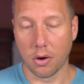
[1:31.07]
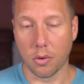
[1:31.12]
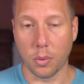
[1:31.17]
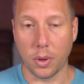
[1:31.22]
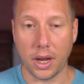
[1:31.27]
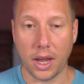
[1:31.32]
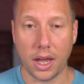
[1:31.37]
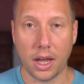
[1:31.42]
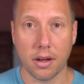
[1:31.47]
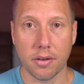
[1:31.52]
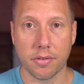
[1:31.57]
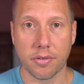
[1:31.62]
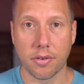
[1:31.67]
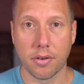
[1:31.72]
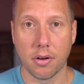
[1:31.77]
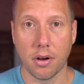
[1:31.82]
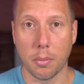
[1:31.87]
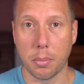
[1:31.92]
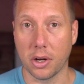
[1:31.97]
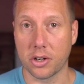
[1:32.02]
we have
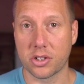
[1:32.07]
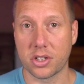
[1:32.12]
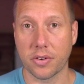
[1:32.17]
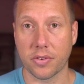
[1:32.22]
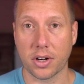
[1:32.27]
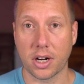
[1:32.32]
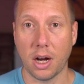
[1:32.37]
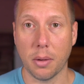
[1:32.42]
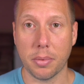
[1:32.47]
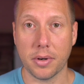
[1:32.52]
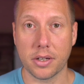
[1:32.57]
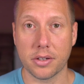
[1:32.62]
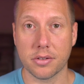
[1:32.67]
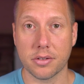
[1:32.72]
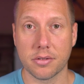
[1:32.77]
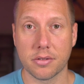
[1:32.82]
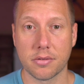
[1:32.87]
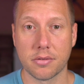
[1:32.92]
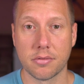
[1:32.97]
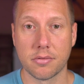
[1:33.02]
a bunch of different
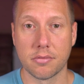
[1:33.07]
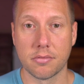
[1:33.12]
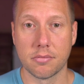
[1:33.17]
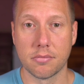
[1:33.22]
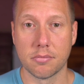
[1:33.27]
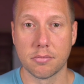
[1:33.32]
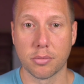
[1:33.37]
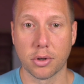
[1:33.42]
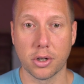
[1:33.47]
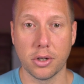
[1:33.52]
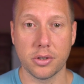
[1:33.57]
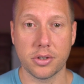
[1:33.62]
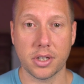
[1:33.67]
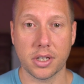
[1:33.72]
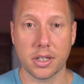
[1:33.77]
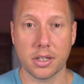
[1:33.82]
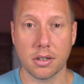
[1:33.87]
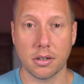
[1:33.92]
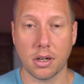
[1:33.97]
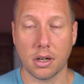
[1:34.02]
companies
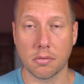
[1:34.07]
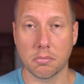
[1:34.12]
producing